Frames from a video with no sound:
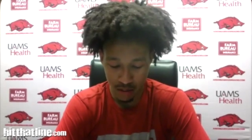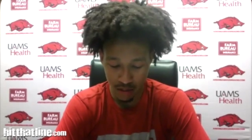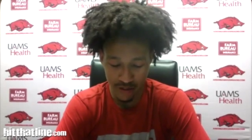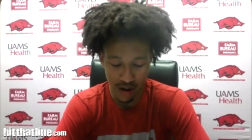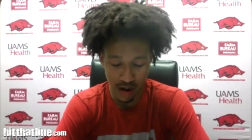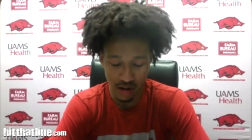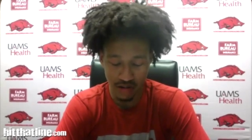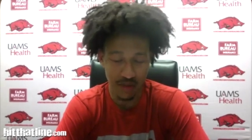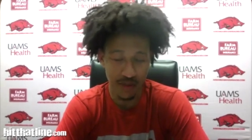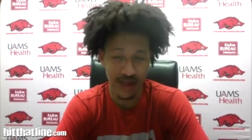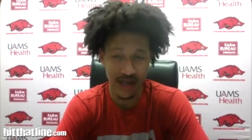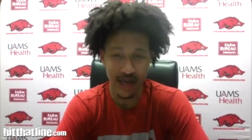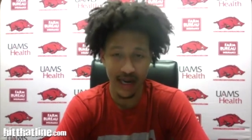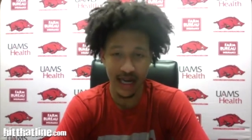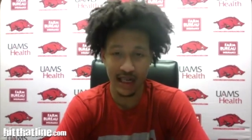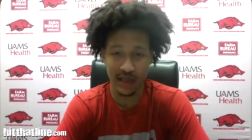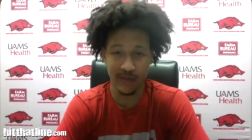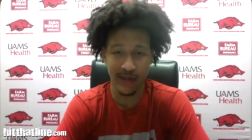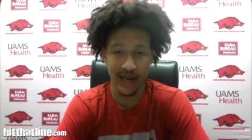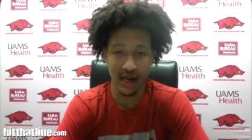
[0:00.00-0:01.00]
we've always been
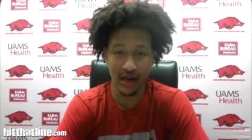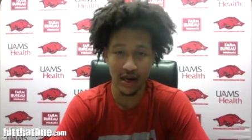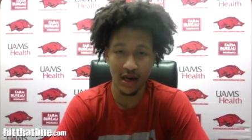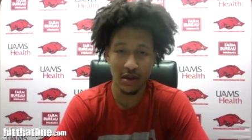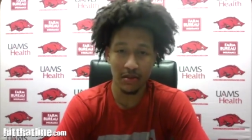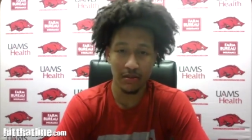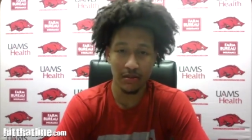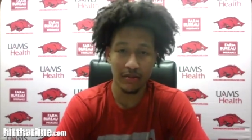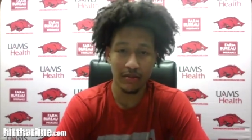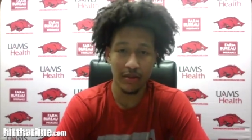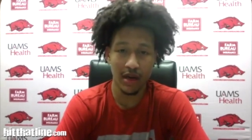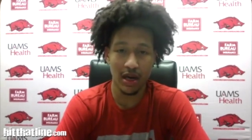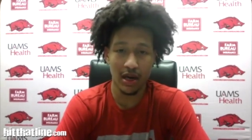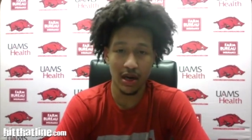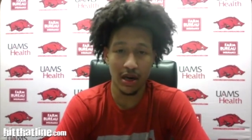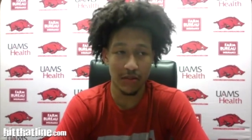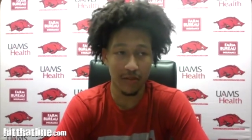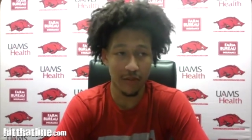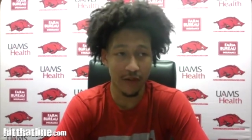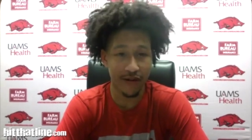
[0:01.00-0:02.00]
next man up.
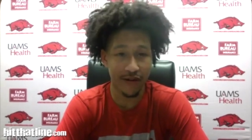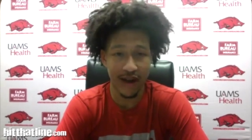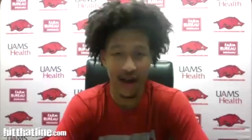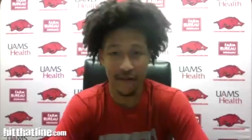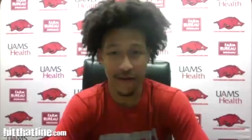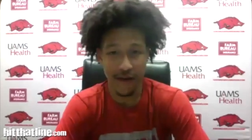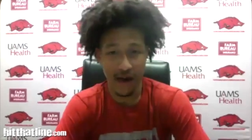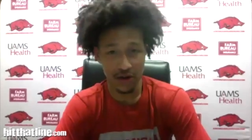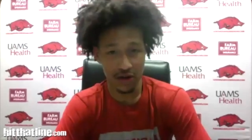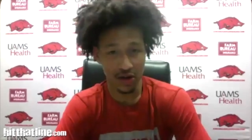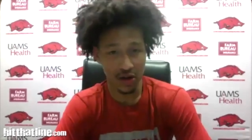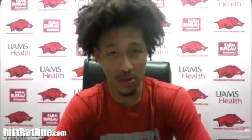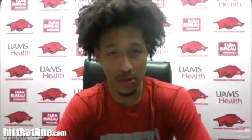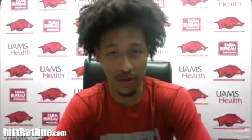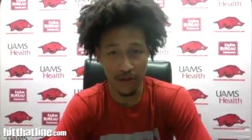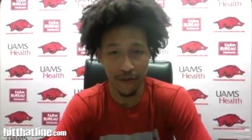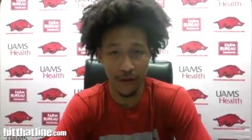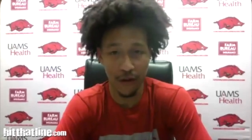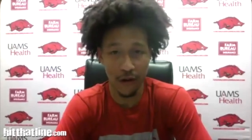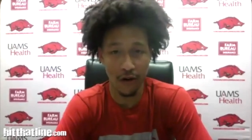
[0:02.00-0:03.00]
Um, we've had foul
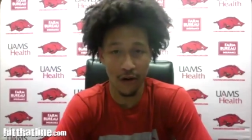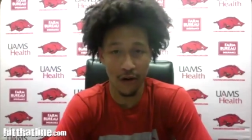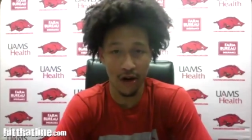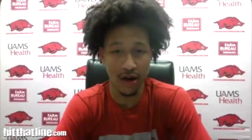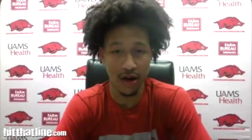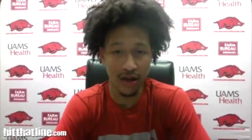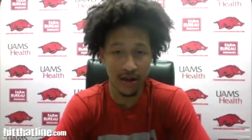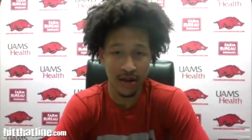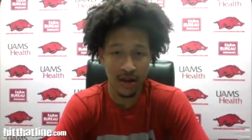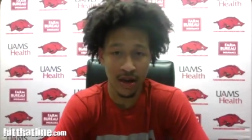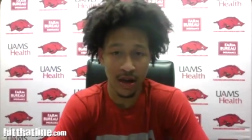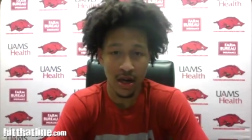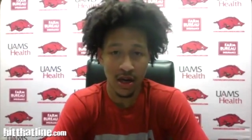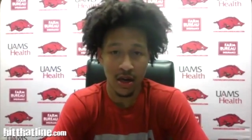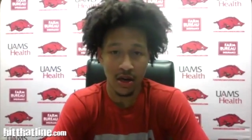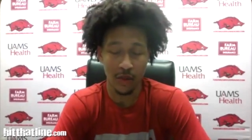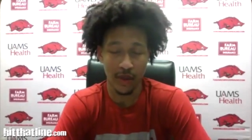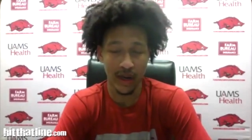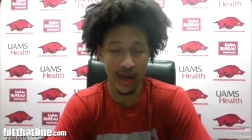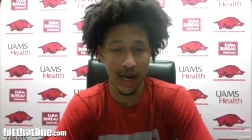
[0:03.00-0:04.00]
trouble before, and
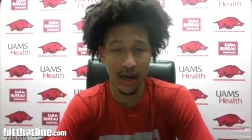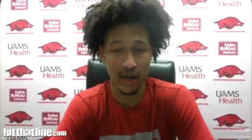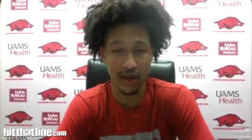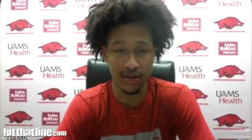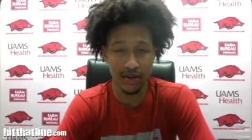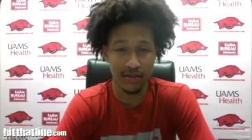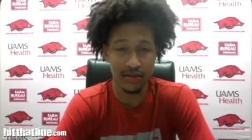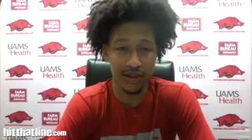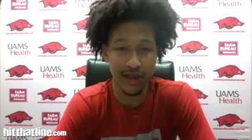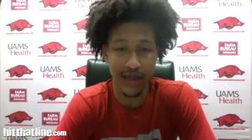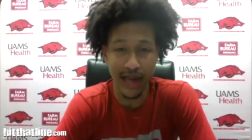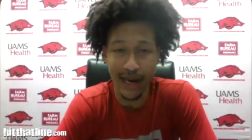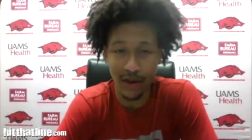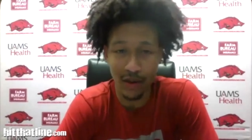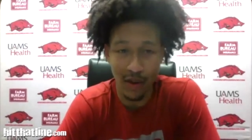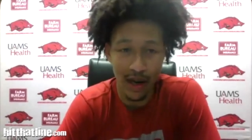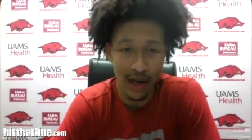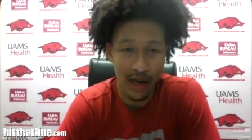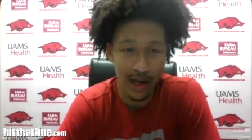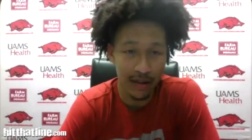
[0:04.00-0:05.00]
we kind of
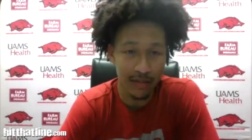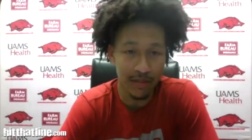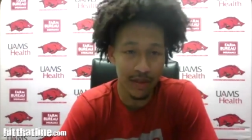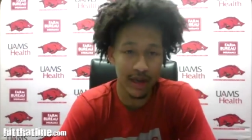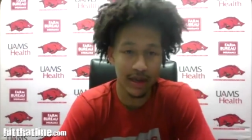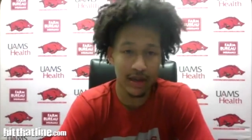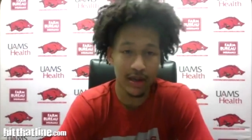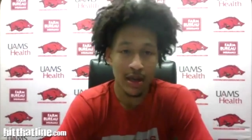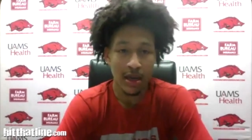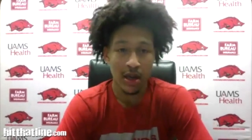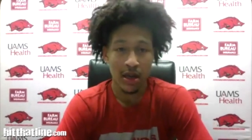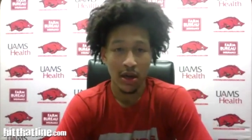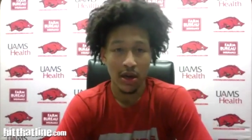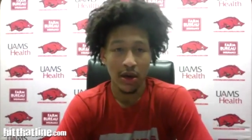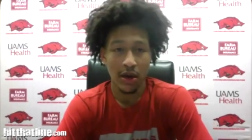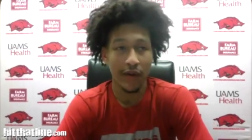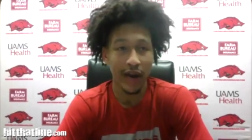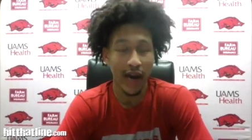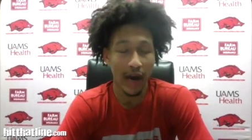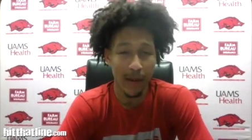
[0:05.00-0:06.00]
stayed ready, but
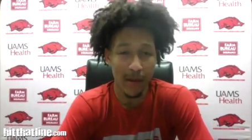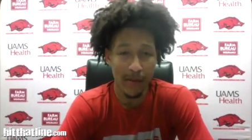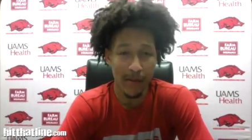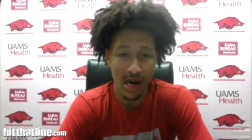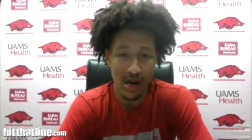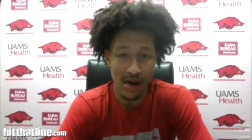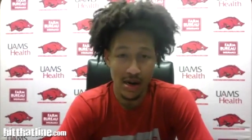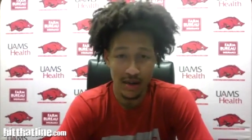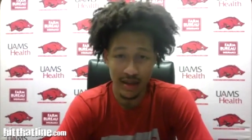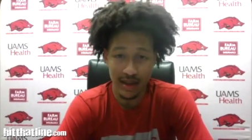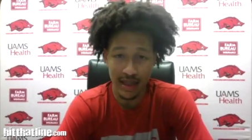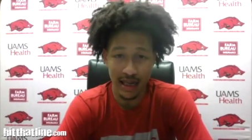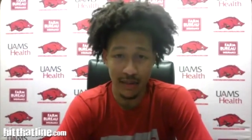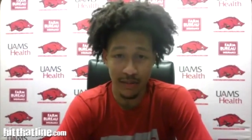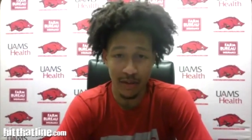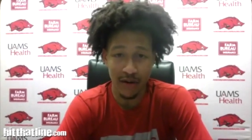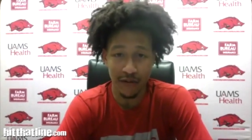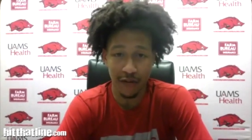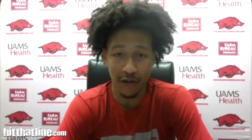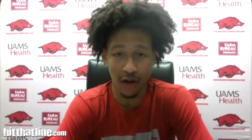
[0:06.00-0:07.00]
we got to be better as a
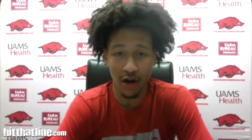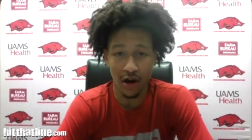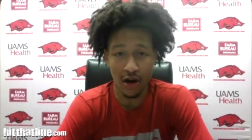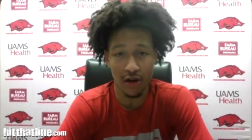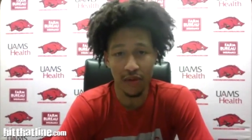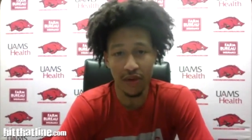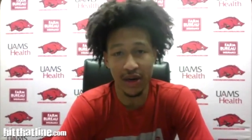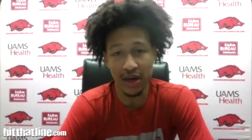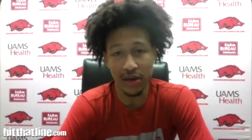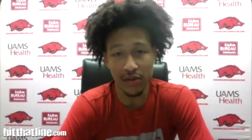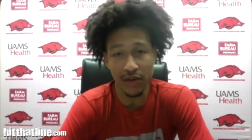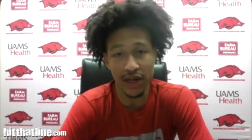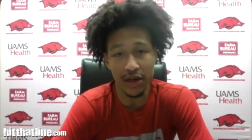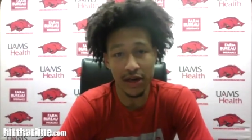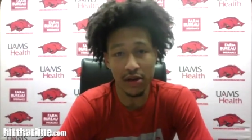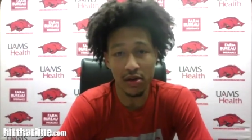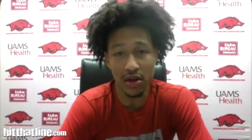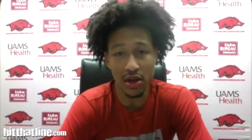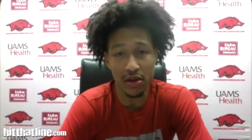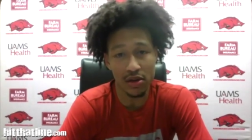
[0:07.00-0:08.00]
team overall when we
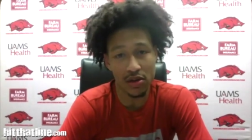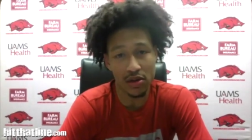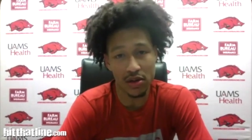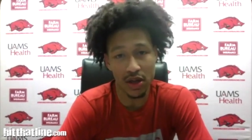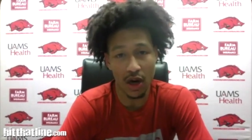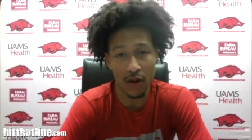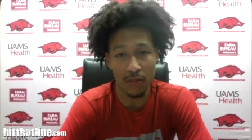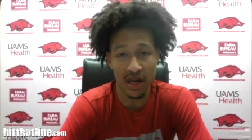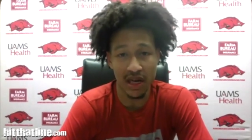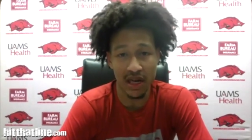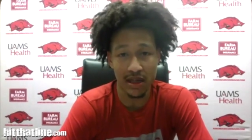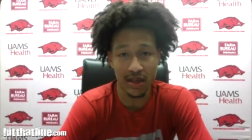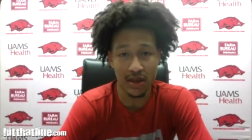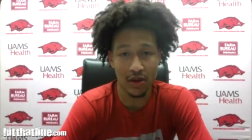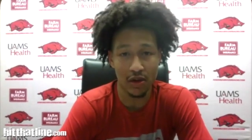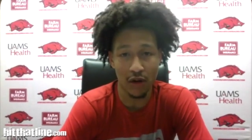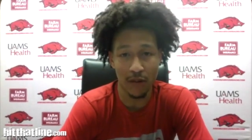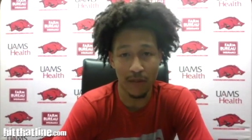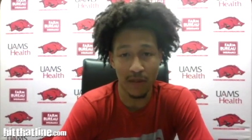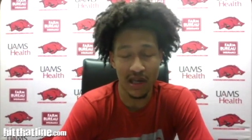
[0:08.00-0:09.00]
do lose our best
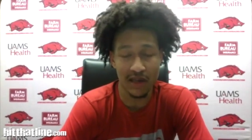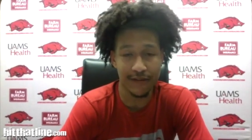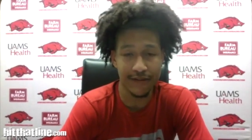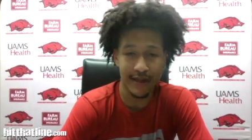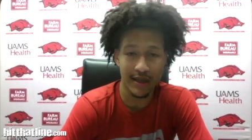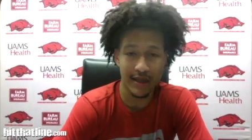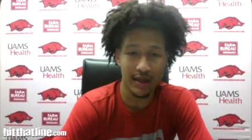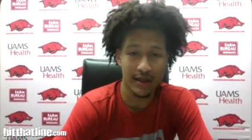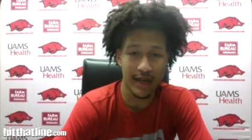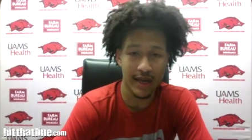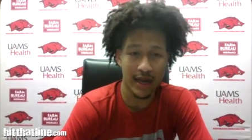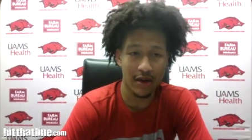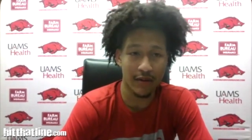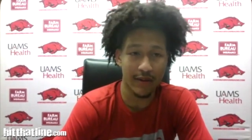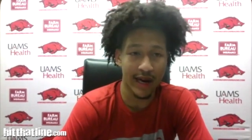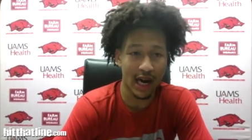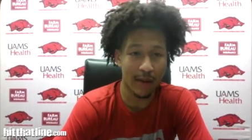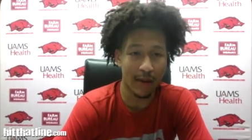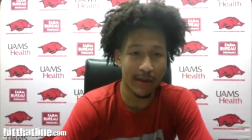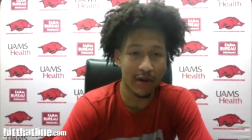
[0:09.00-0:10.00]
scorer, best facilitator.
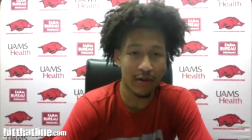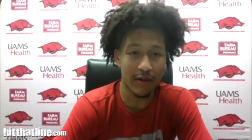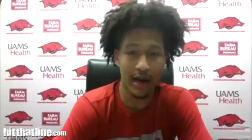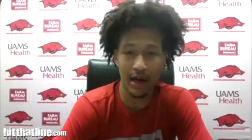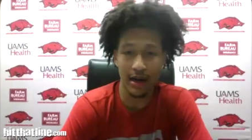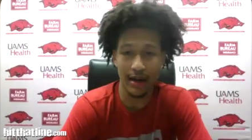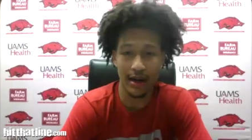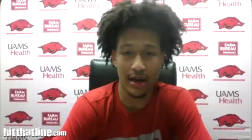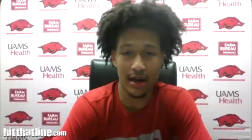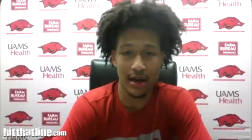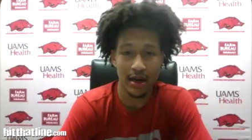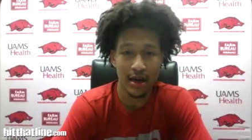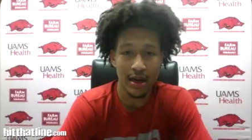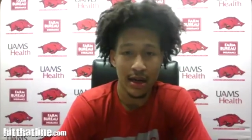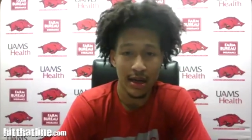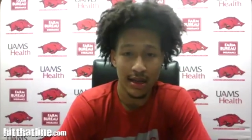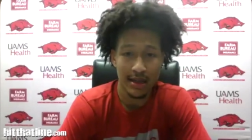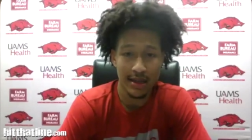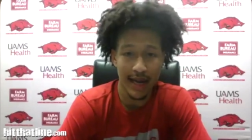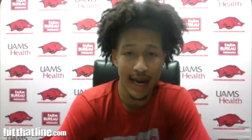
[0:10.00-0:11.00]
We got to be ready to
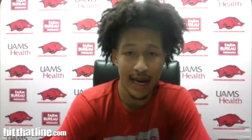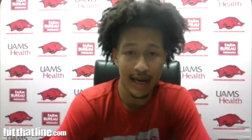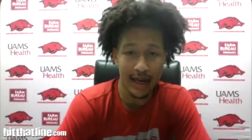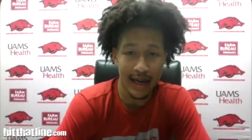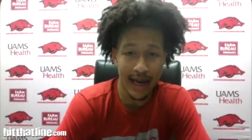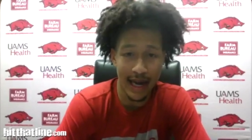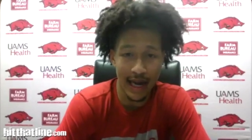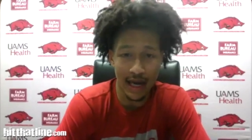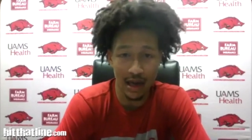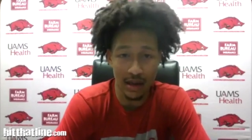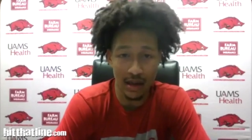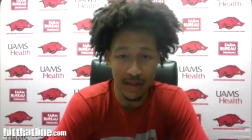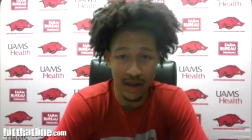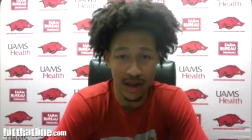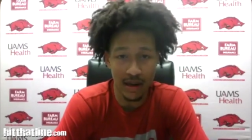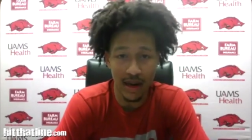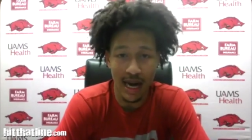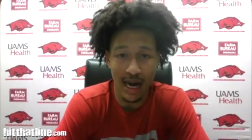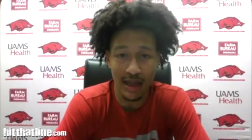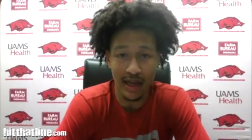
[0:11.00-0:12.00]
stay in the game
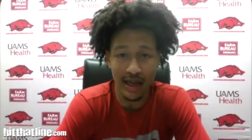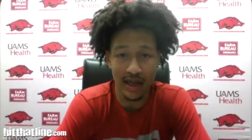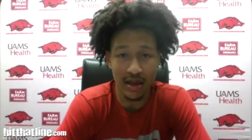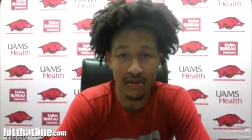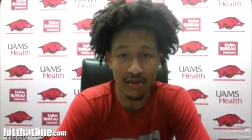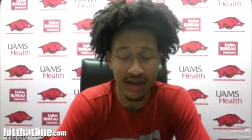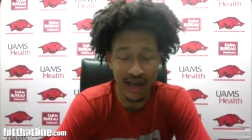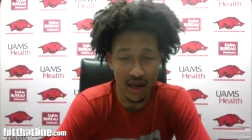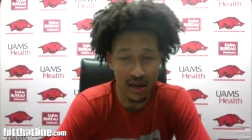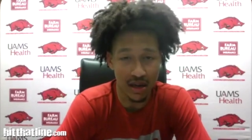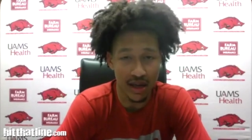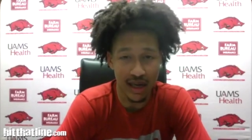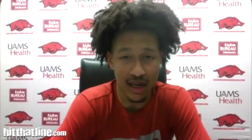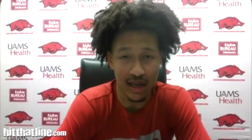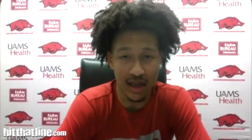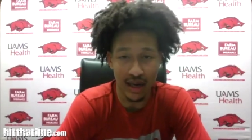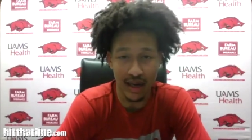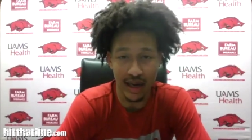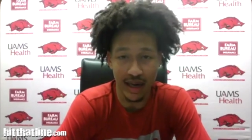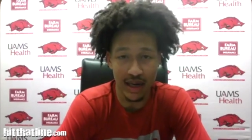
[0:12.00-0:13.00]
and not let them get a
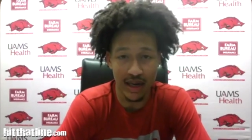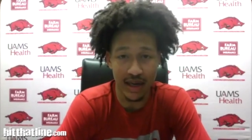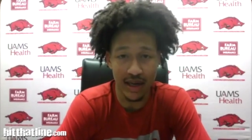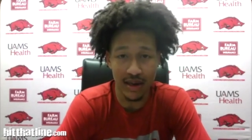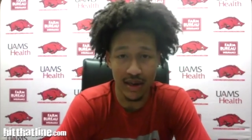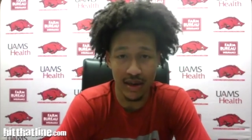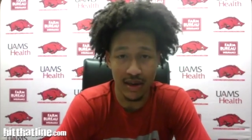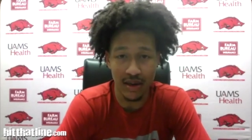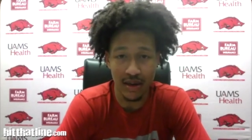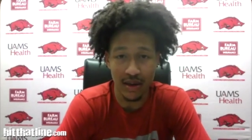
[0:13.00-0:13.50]
lead like they did.